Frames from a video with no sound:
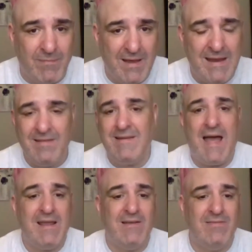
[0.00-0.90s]
It is not
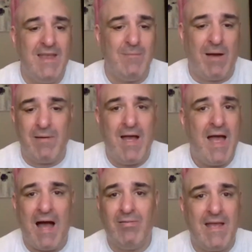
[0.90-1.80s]
a good team.
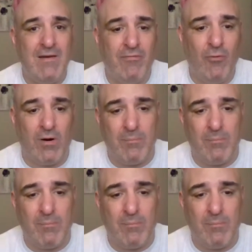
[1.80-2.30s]
I'll lay the four.